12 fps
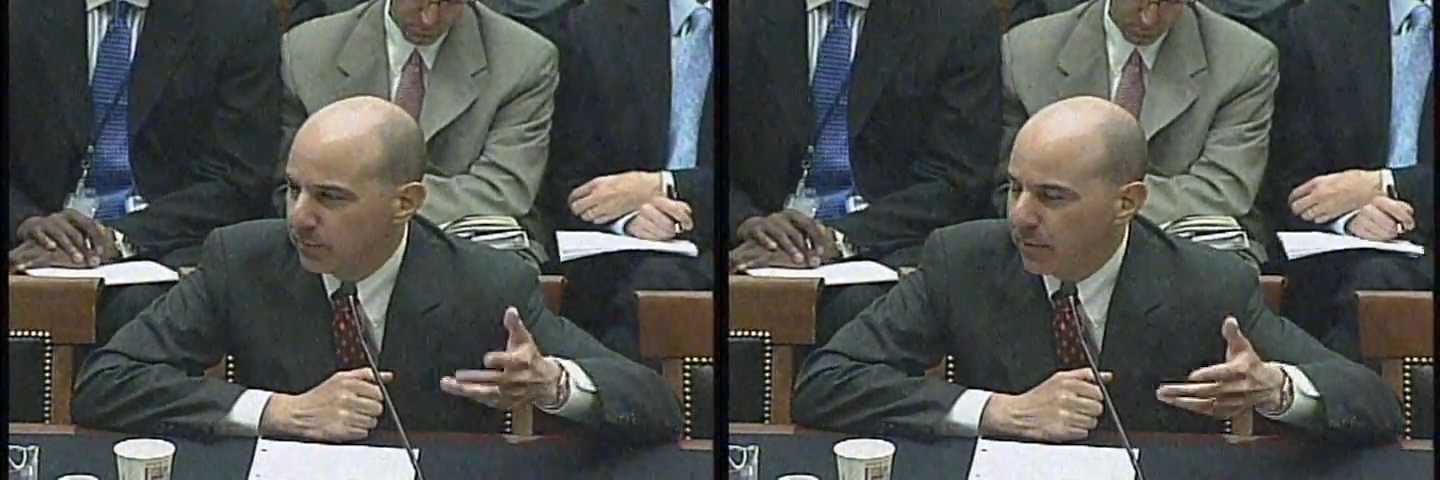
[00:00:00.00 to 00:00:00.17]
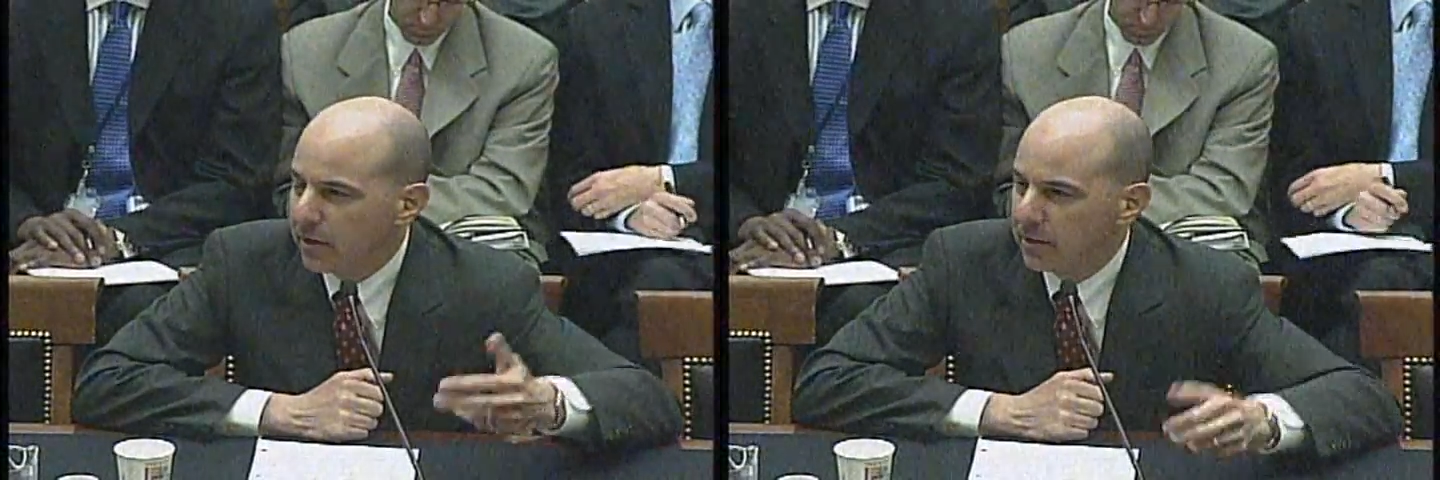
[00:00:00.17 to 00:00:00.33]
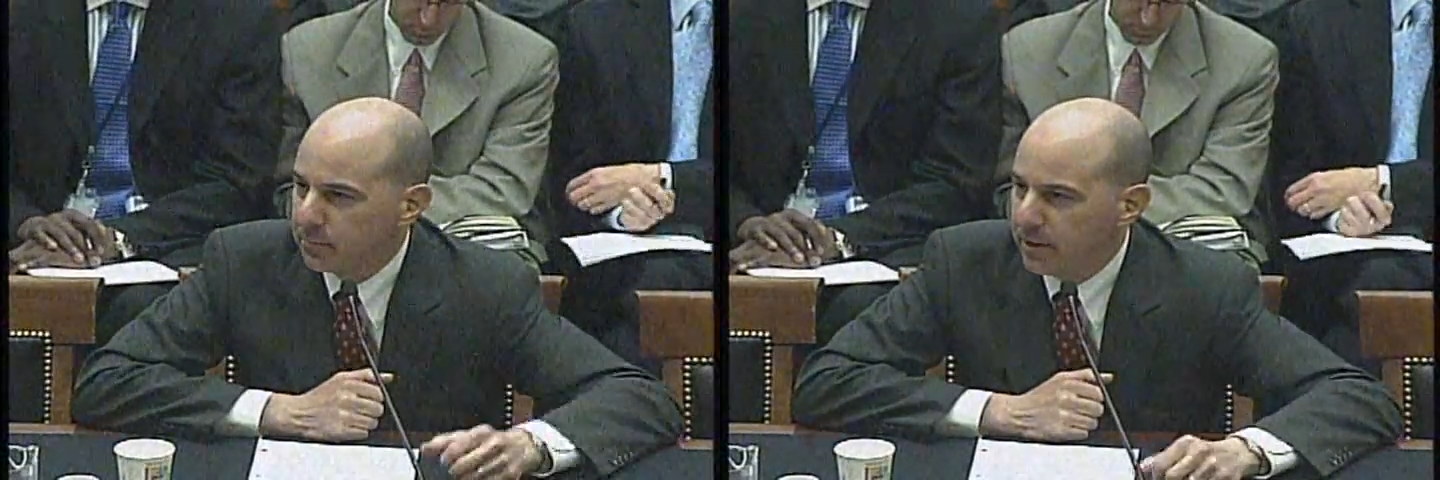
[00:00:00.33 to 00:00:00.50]
of
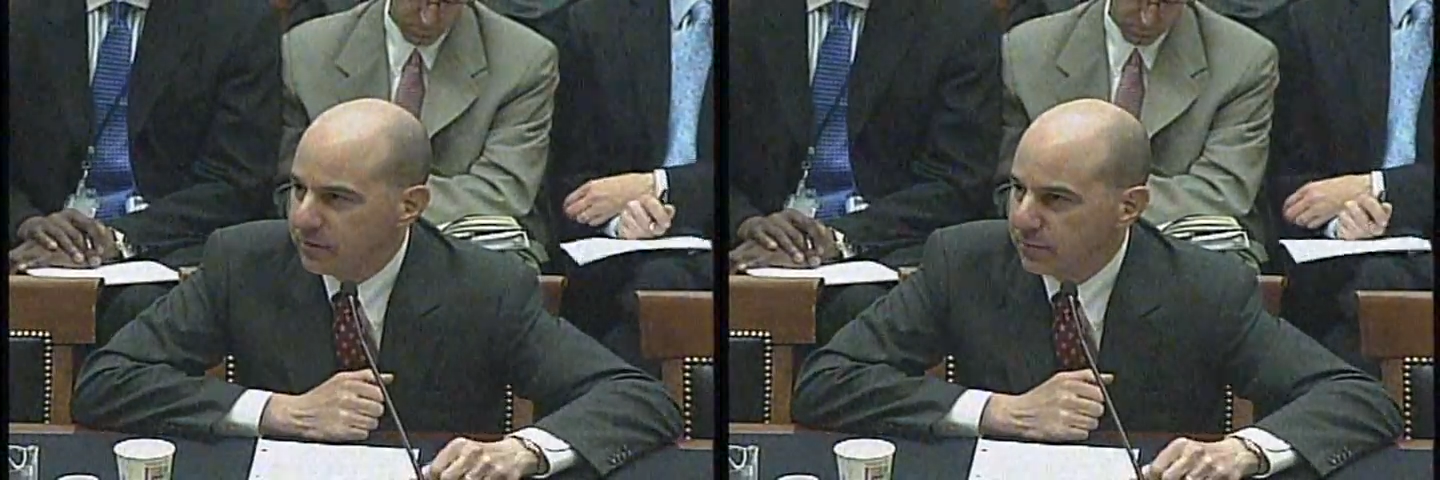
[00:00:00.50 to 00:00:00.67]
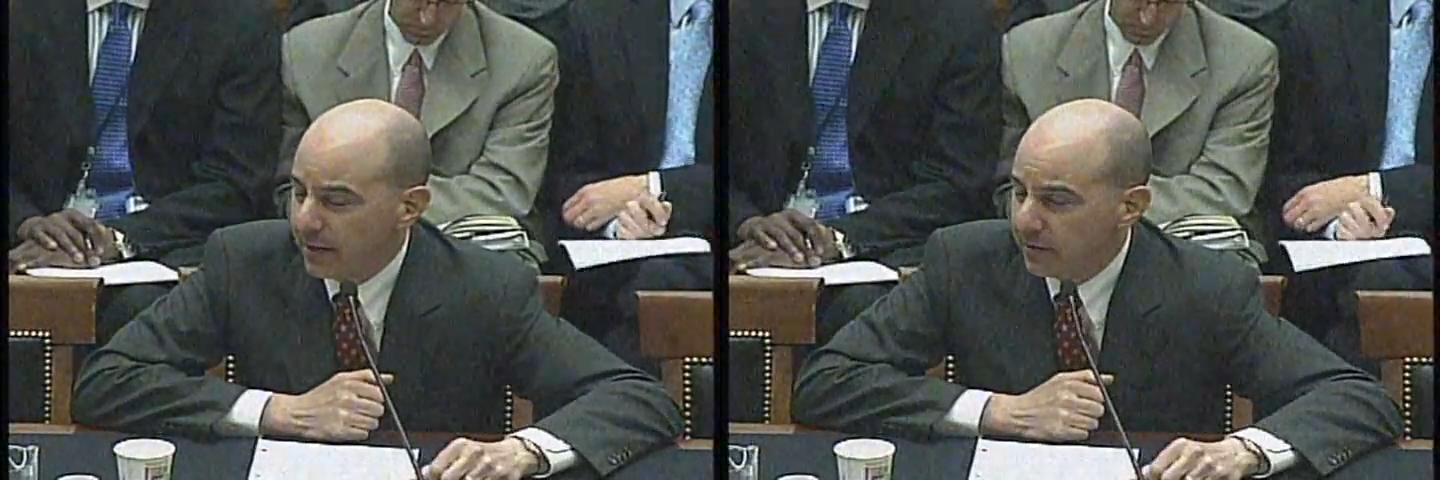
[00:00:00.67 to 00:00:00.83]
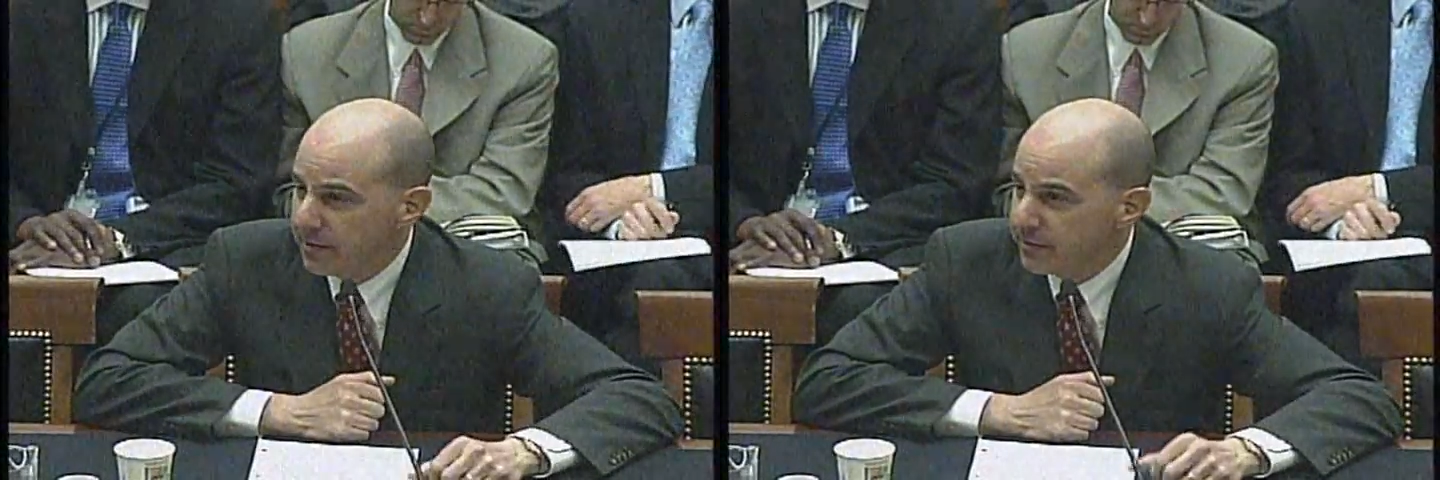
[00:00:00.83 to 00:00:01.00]
marketplace
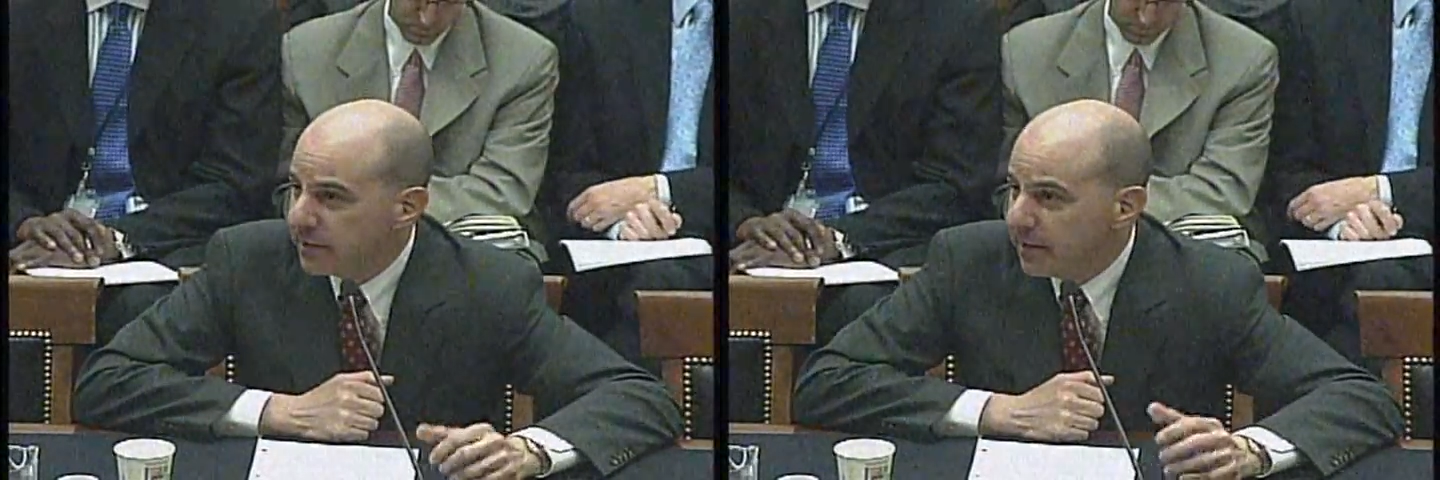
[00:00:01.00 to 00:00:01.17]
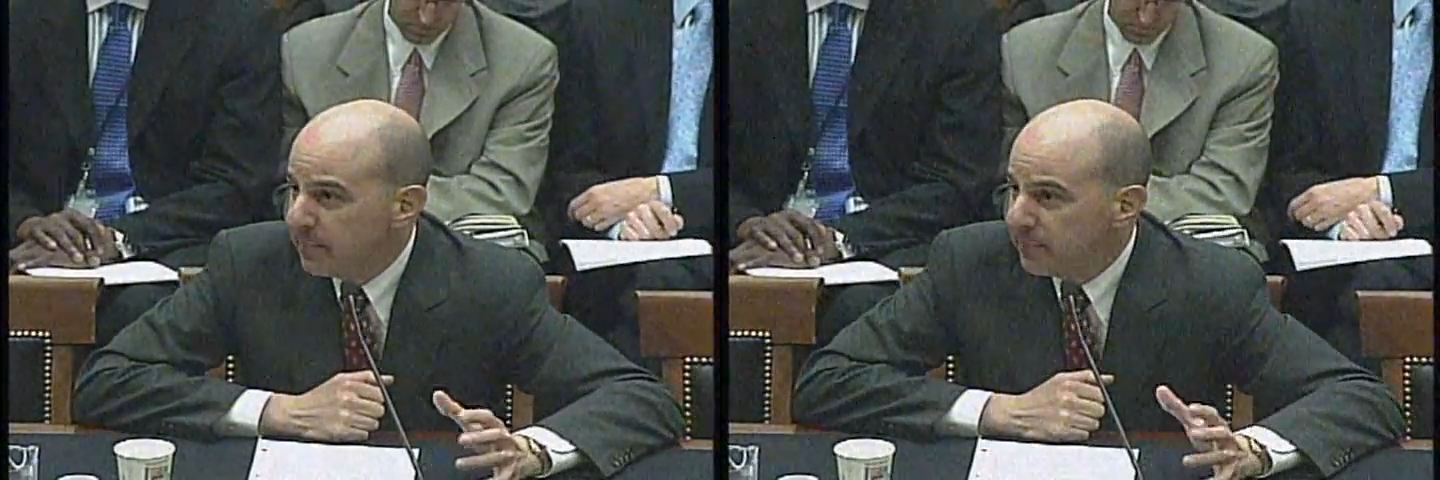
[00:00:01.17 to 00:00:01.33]
realities,